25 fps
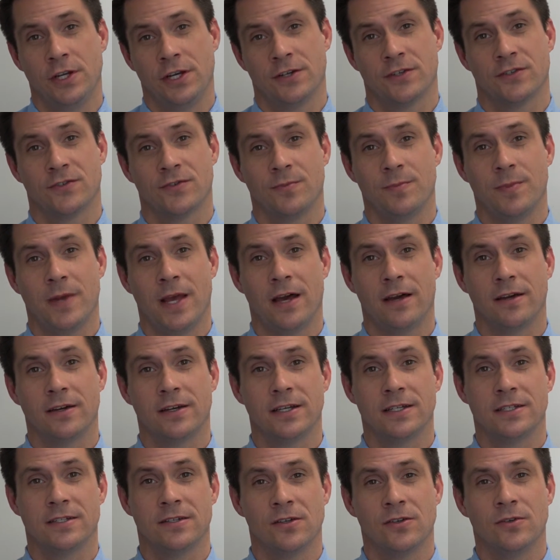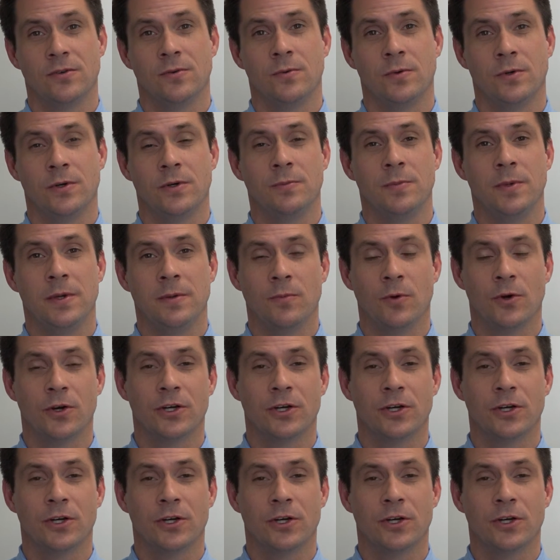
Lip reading: years from now because it will be more